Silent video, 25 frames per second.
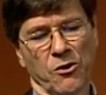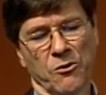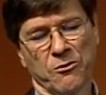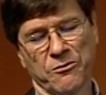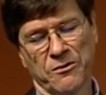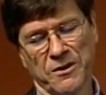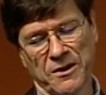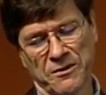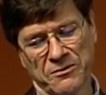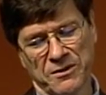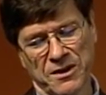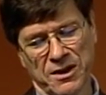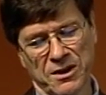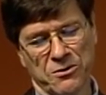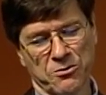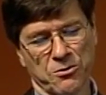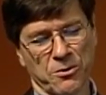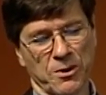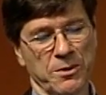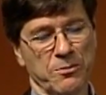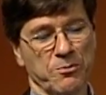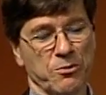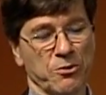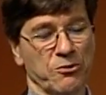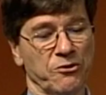
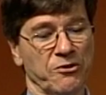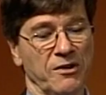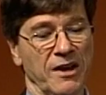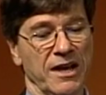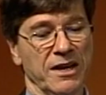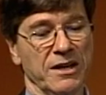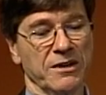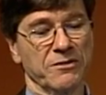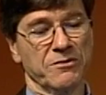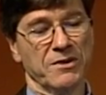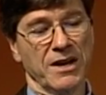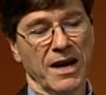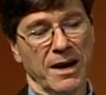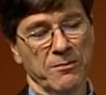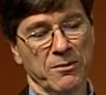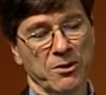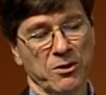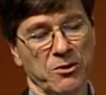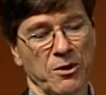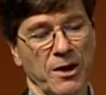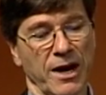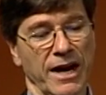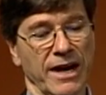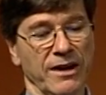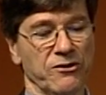53% of
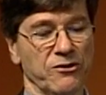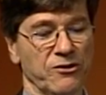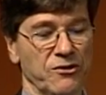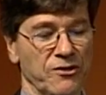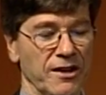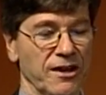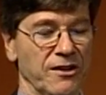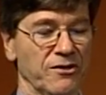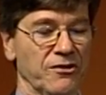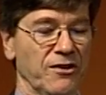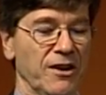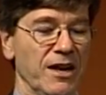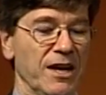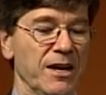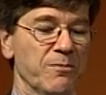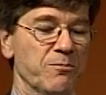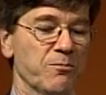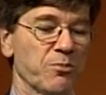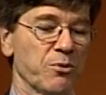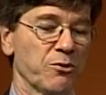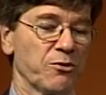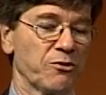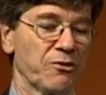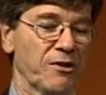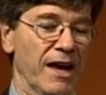Democrats,
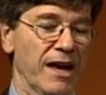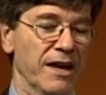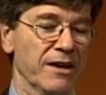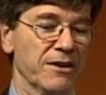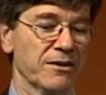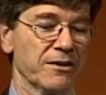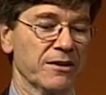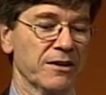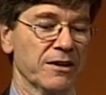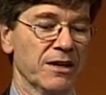16%